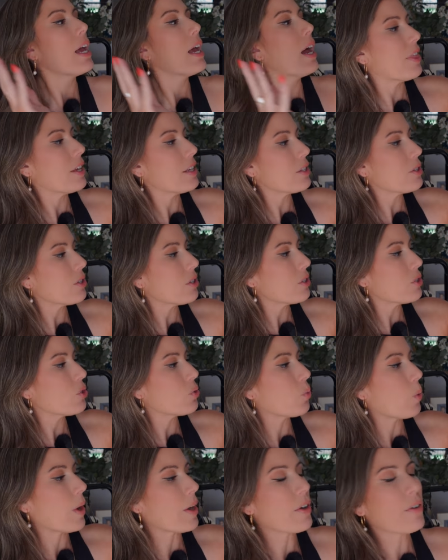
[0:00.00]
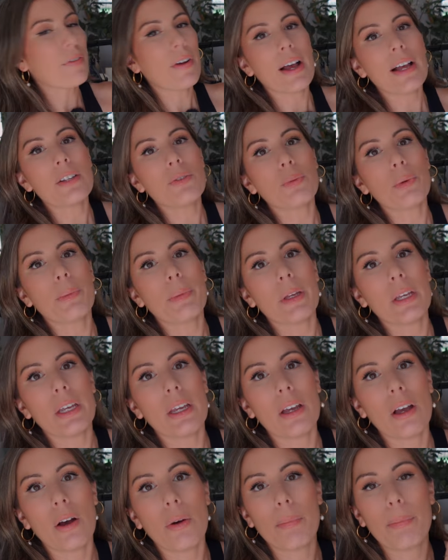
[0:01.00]
This sweater vest would
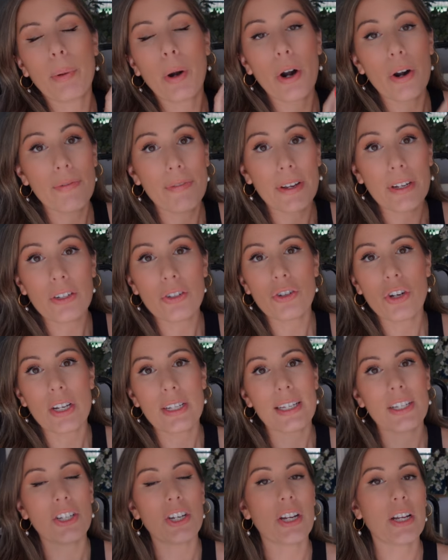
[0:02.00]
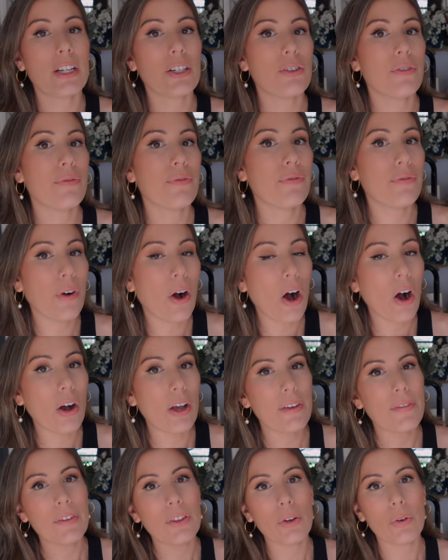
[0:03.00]
be perfect transitioning into fall,
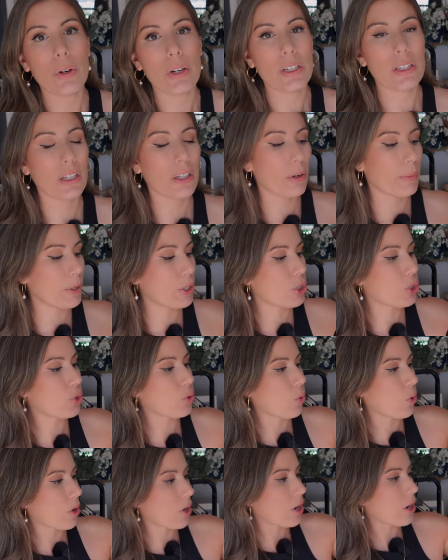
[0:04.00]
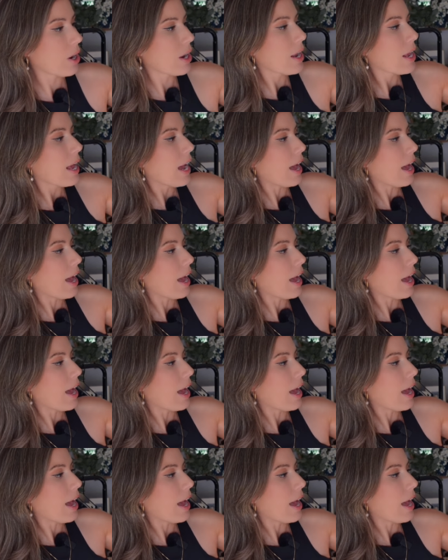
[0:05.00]
even though it is a little bit shorter.